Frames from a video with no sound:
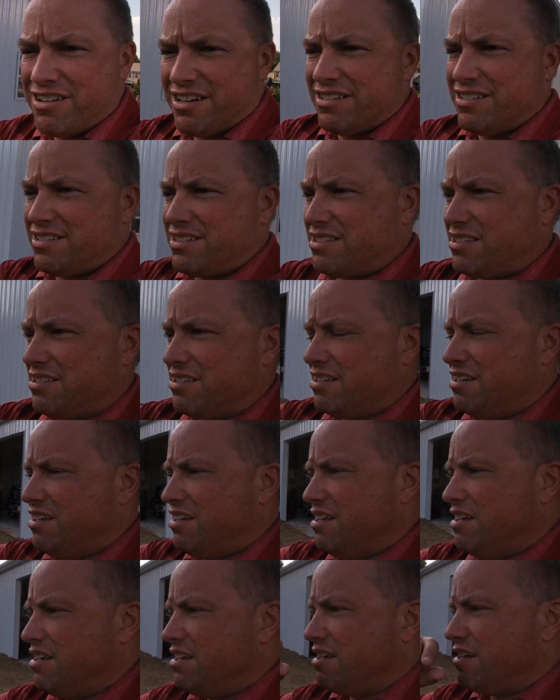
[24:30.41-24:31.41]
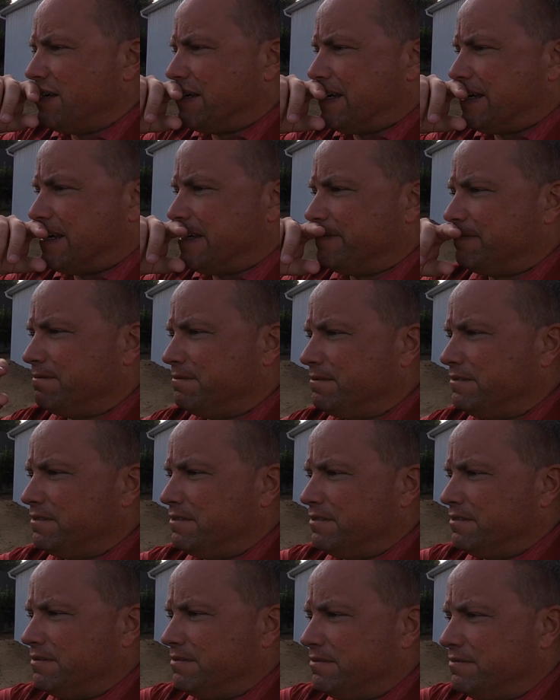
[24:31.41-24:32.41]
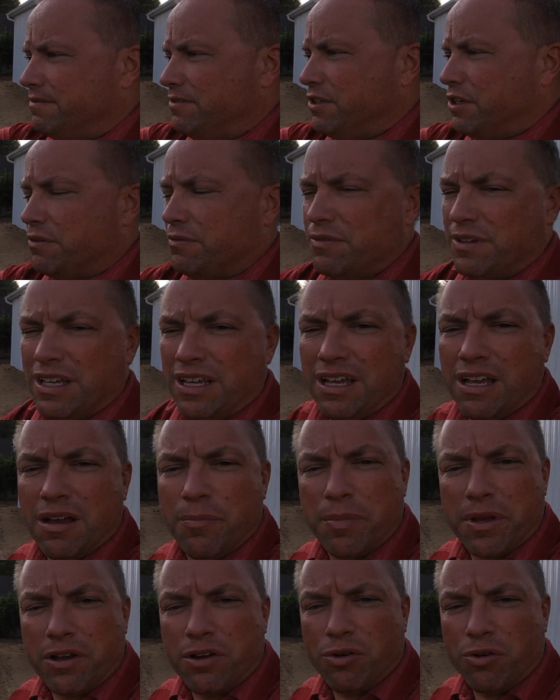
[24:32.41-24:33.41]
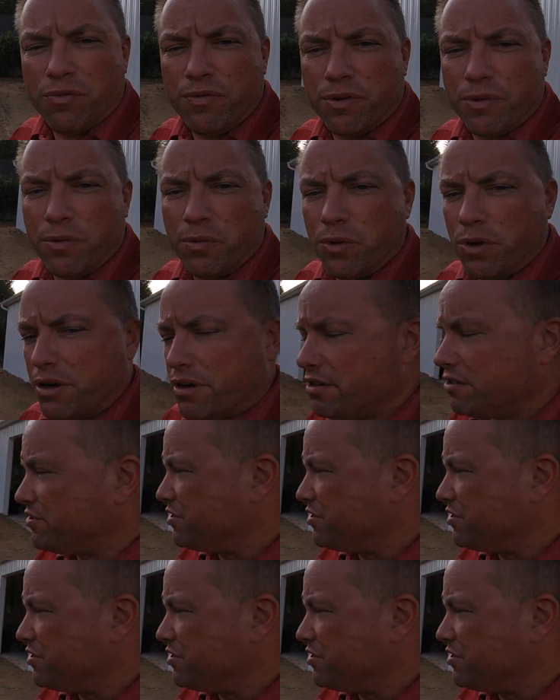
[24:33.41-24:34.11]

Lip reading: It's you know, big hole filled with water.